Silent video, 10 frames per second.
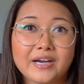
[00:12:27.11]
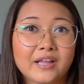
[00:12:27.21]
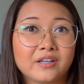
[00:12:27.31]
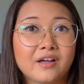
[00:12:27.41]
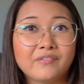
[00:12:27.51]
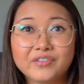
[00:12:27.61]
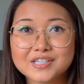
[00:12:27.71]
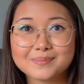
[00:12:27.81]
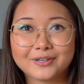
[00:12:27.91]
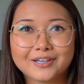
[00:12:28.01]
And I loved
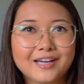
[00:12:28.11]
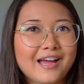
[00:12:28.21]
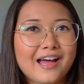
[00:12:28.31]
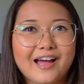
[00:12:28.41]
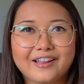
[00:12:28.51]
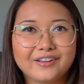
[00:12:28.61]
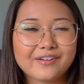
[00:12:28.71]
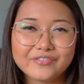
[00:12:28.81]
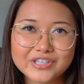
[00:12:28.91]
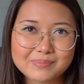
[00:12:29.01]
this book. I
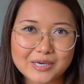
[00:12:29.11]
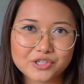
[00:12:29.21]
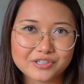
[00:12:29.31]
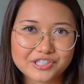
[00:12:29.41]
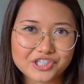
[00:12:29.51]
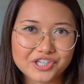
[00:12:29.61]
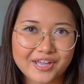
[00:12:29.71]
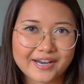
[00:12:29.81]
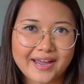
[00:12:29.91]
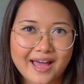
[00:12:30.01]
love the special
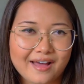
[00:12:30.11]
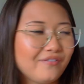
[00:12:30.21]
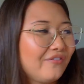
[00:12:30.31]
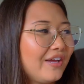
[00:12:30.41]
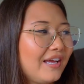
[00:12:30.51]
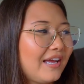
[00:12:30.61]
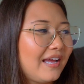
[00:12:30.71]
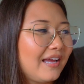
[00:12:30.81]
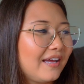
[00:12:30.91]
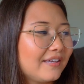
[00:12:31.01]
edition that I have,
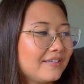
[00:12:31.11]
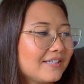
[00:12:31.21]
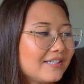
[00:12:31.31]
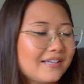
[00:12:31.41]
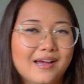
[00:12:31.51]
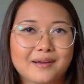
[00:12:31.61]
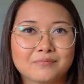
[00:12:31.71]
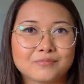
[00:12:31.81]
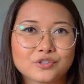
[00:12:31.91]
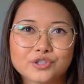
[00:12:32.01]
and
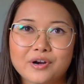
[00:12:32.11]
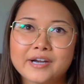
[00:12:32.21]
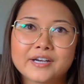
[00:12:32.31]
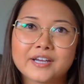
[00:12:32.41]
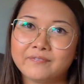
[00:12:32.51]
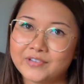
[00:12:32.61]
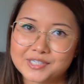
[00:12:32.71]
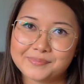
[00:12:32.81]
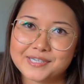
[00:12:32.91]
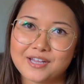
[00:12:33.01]
I'm trying to
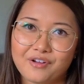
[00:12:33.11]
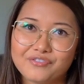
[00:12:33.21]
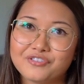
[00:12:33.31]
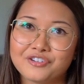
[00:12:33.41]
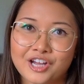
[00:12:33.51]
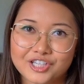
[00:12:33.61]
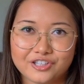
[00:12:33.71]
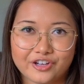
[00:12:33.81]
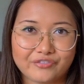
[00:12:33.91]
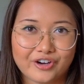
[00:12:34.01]
convince myself not
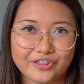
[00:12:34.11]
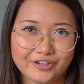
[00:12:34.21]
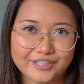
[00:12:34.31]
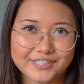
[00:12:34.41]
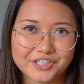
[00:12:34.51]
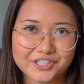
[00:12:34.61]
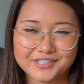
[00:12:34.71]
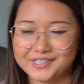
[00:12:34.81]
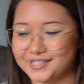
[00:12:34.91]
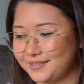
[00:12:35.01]
to look for other
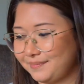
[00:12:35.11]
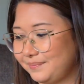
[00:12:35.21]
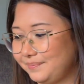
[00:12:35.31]
editions.